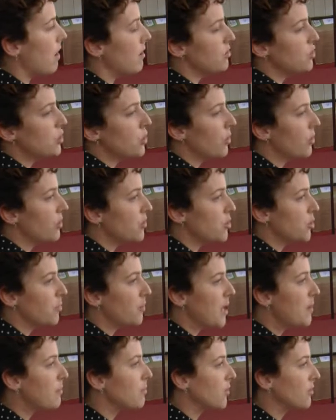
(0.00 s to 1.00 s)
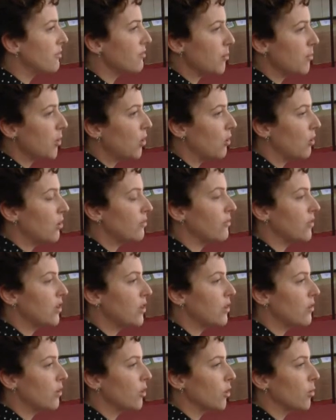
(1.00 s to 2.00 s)
200 people from all over
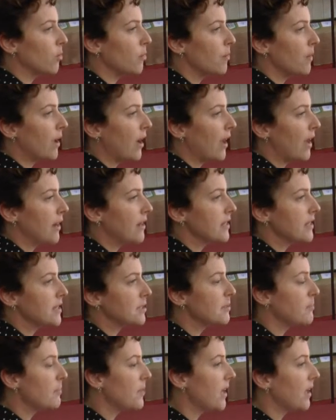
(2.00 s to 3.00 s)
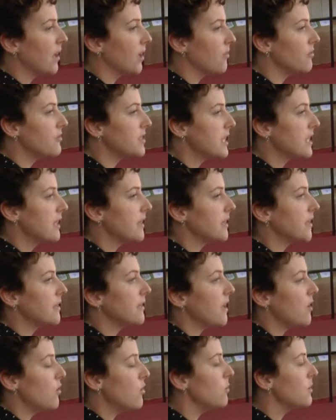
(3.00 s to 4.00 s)
Europe, and it's a big enough deal that
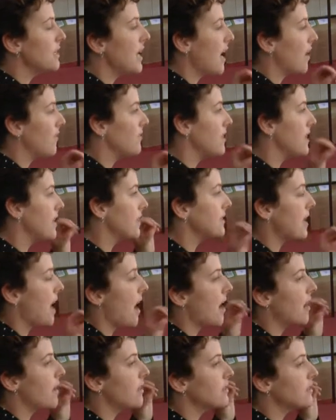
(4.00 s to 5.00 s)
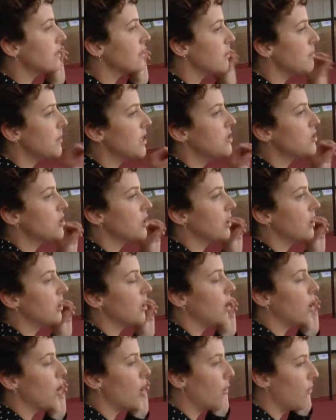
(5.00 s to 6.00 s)
you would have the exact commission
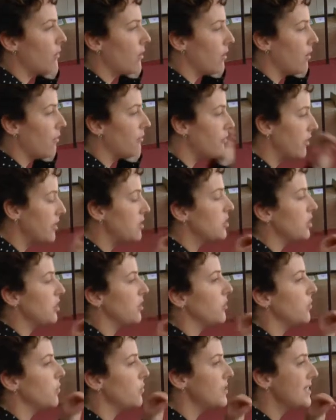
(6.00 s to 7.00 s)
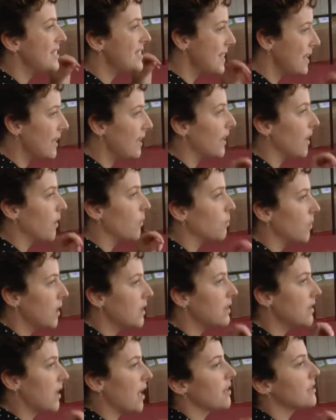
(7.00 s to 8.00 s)
official who's dealing
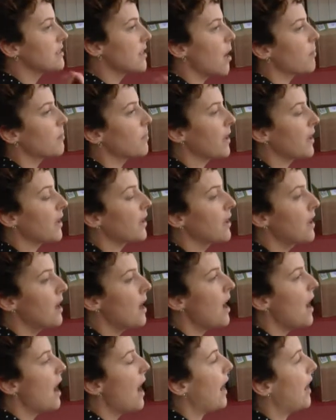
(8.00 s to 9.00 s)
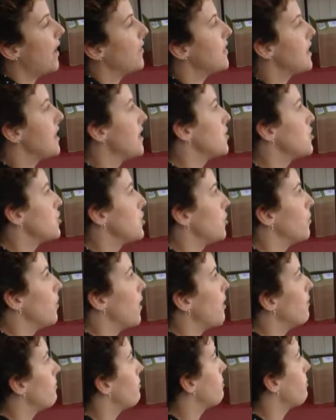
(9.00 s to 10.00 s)
with that topic and the issue
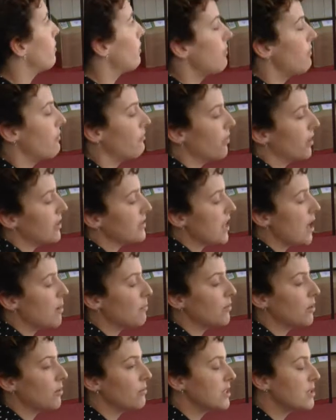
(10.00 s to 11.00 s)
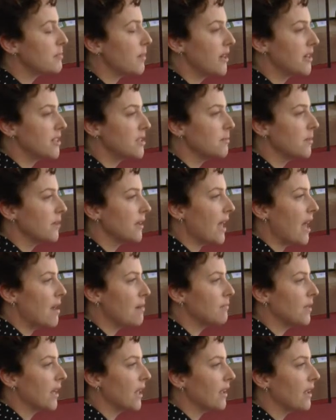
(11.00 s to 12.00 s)
of, for example, responsible
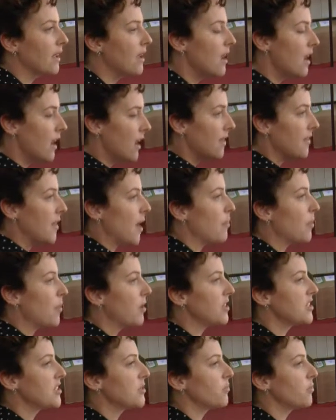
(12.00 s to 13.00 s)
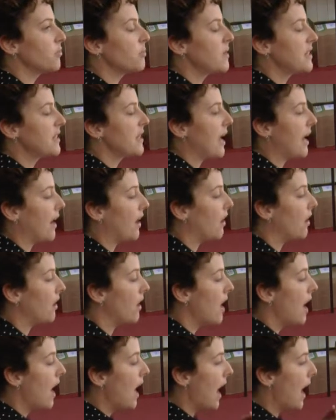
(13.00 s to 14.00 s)
gambling, and that person will be there.
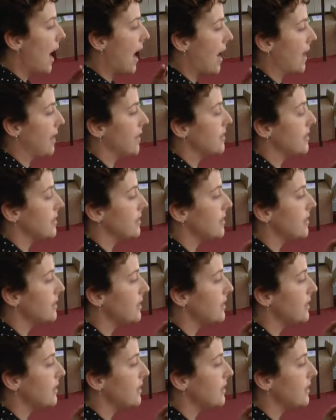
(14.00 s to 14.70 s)
And